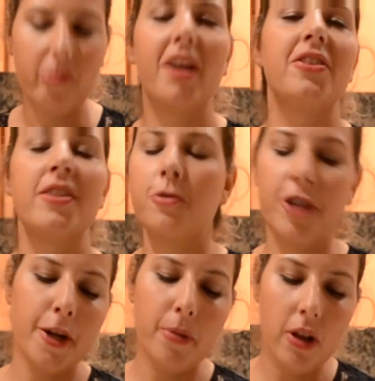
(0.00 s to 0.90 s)
It's
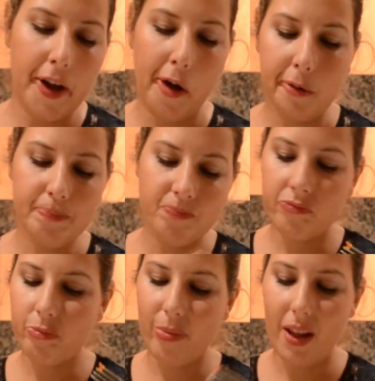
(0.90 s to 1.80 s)
incredible how,
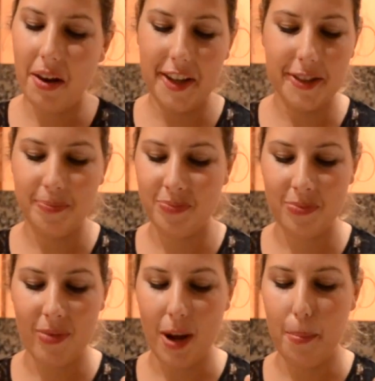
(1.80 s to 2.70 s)
like,
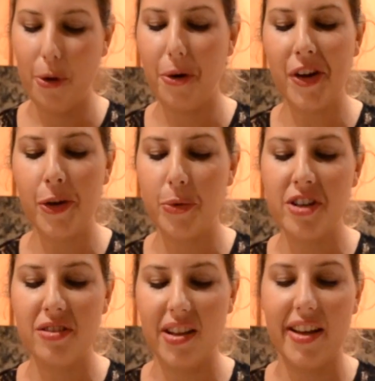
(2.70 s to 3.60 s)
4
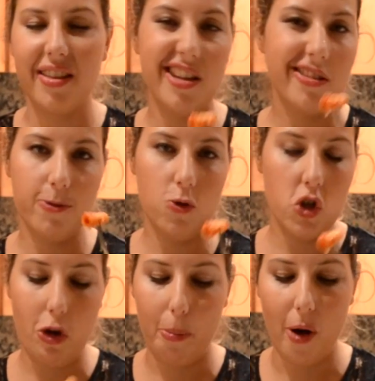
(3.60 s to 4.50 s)
ingredients like this,
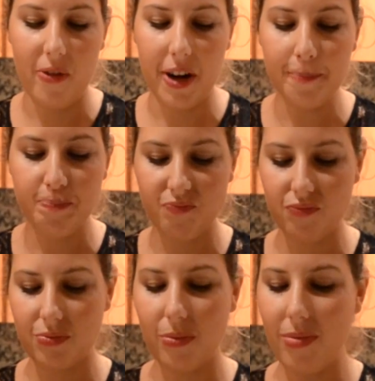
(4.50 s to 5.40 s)
cucina povera,
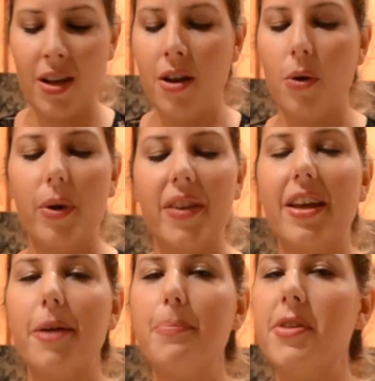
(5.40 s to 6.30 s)
when
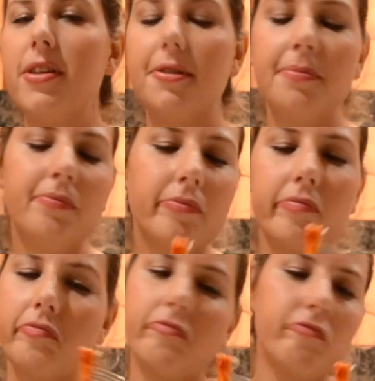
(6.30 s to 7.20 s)
they meet,
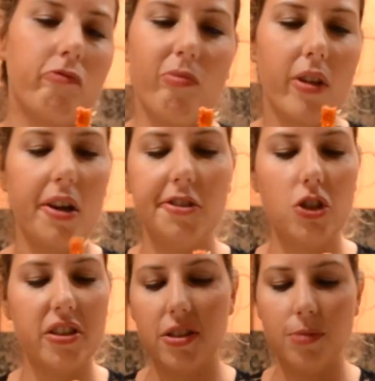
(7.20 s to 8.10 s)
they're
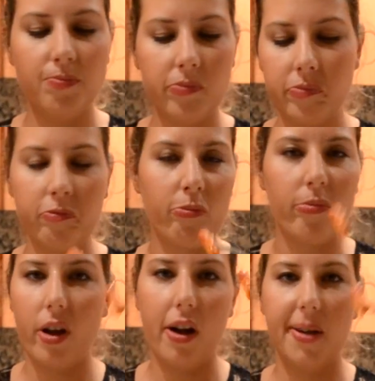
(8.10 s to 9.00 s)
just
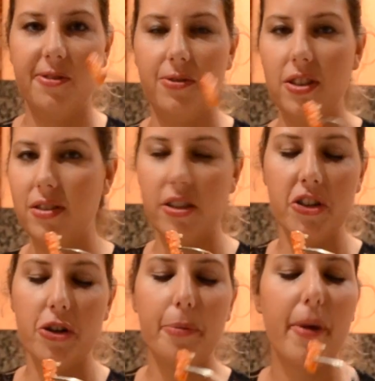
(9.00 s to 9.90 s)
a feast
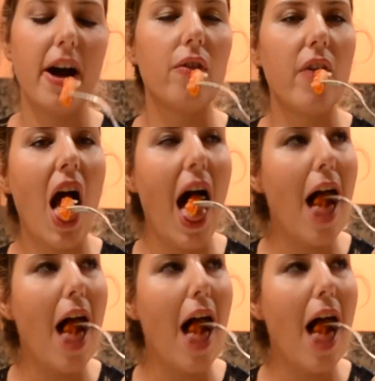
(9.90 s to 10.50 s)
in your mouth.